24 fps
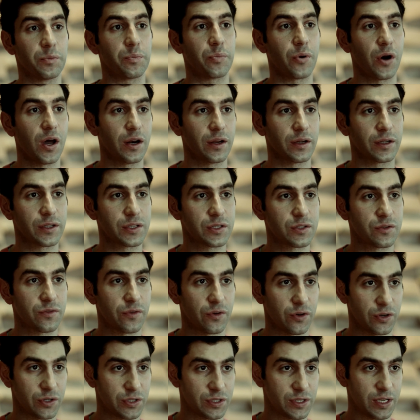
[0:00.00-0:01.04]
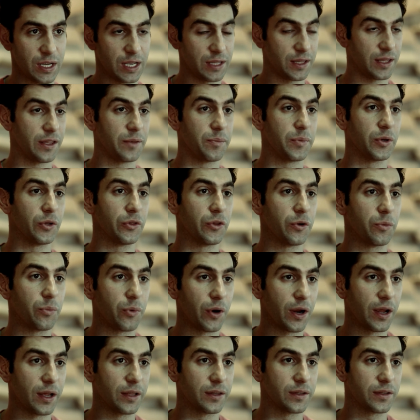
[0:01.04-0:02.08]
products first, and then they build their
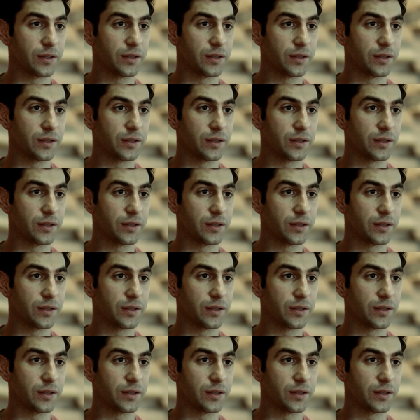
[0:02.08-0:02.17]
brand.